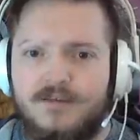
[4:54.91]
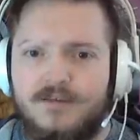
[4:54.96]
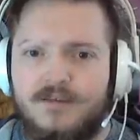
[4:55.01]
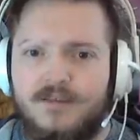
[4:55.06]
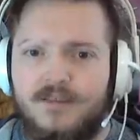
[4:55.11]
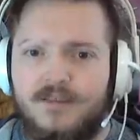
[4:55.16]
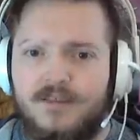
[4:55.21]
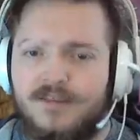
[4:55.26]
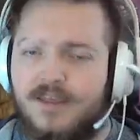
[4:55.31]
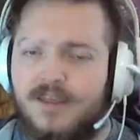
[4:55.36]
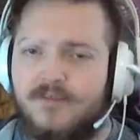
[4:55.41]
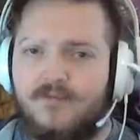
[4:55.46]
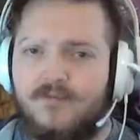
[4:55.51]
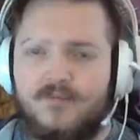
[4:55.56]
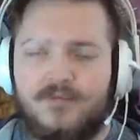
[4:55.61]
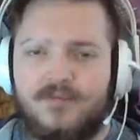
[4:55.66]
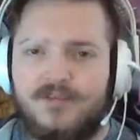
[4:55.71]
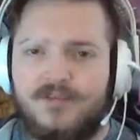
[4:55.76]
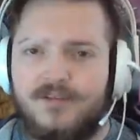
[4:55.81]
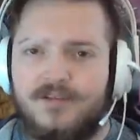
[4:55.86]

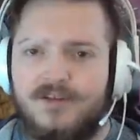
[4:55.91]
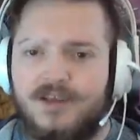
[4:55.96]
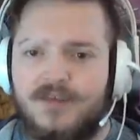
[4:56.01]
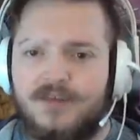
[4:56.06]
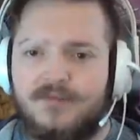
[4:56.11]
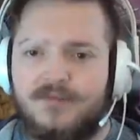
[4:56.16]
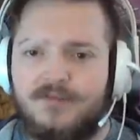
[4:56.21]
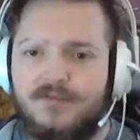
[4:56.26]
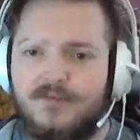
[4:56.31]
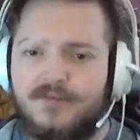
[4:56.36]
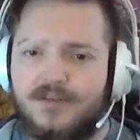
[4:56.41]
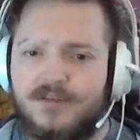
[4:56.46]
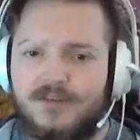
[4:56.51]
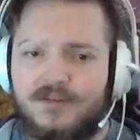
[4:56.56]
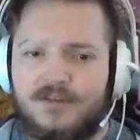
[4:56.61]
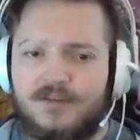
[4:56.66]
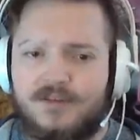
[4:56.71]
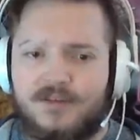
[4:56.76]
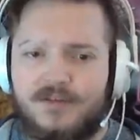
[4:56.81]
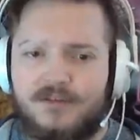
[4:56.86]
7% damage buff I
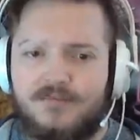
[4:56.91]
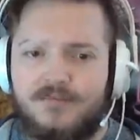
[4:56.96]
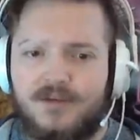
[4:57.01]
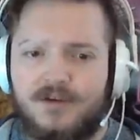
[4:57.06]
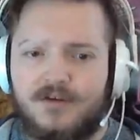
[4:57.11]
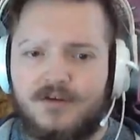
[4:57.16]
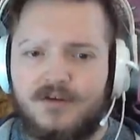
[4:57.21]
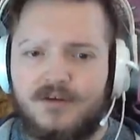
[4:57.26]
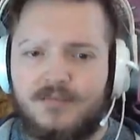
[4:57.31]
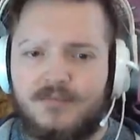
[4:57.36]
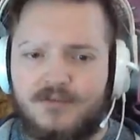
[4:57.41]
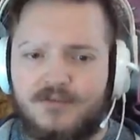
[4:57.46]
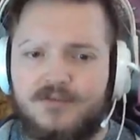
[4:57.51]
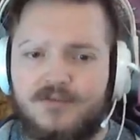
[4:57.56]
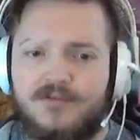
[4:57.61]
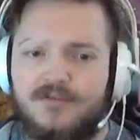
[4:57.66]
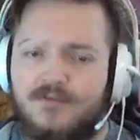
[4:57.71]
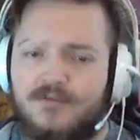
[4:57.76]
think is going to make our damage